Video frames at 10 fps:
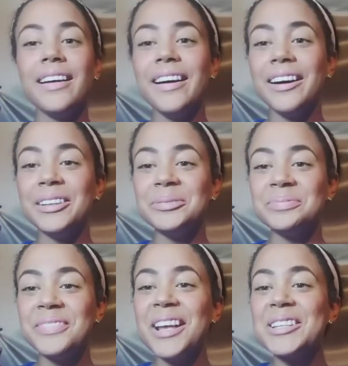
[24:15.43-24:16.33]
Yeah.
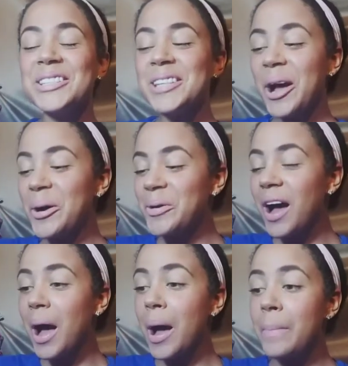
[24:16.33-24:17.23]

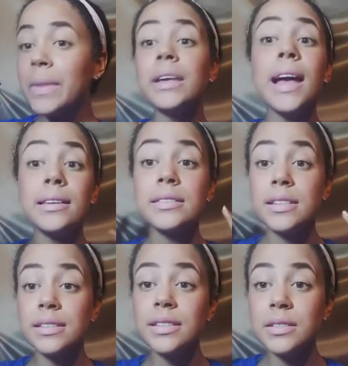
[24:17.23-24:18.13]
So,
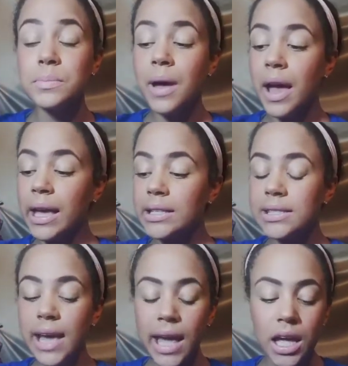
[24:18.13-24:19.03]
yes, this is
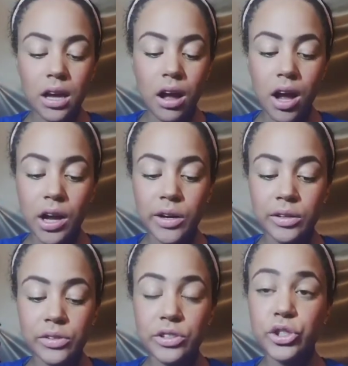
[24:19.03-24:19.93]
my take
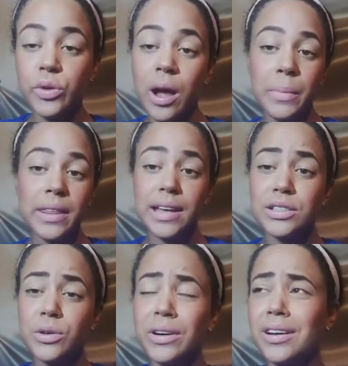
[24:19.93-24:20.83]
on the drama
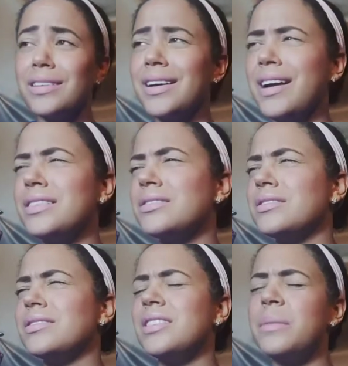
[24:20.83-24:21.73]
that's going on,
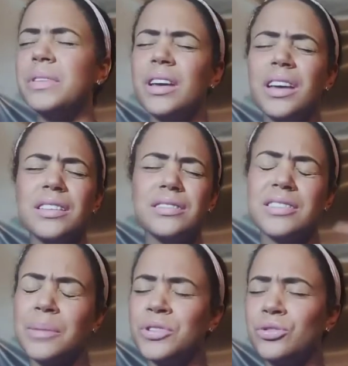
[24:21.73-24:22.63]
guys. Is stop the hate,
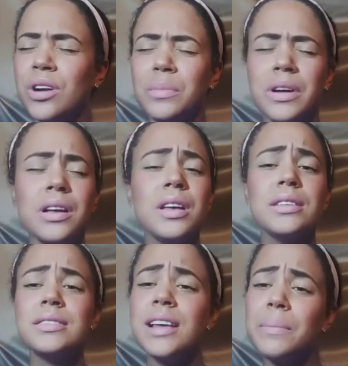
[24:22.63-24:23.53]
stop the drama,
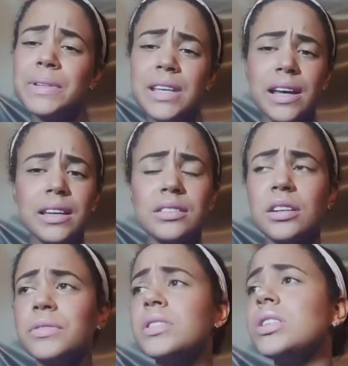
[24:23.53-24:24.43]
stop
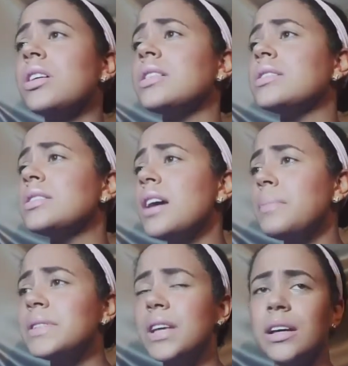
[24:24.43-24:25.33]
attacking Jeffree Star,
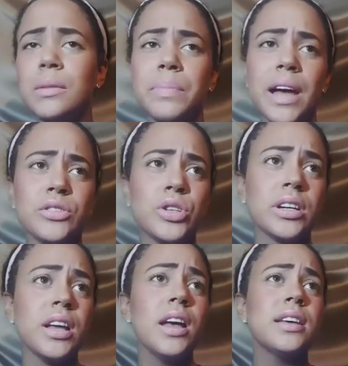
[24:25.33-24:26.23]
stop attacking
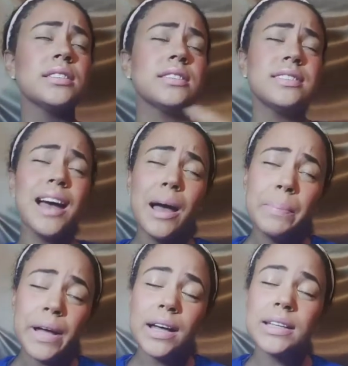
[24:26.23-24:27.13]
Patrick.
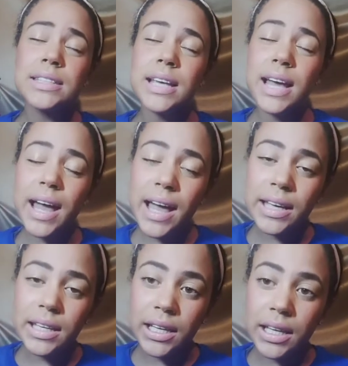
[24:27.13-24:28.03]
Stop
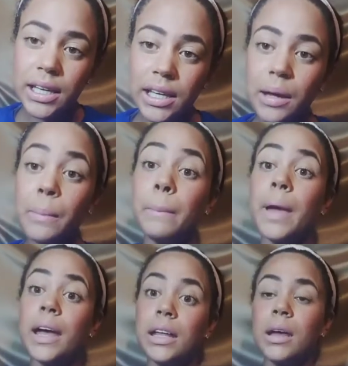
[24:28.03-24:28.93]
attacking
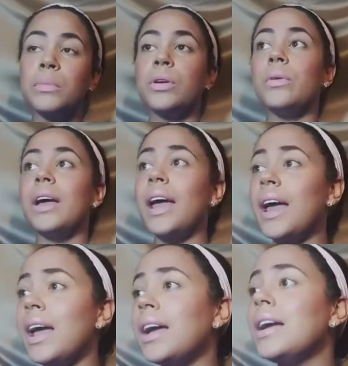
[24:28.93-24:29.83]
Manny
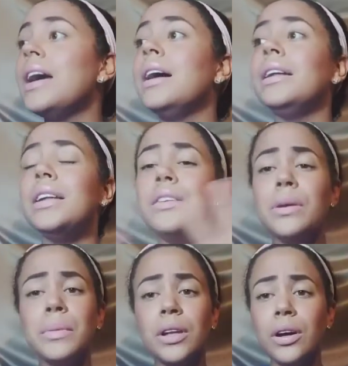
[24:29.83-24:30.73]
MUA.
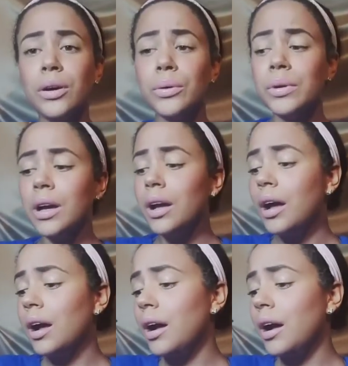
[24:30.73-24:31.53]
Leave him alone.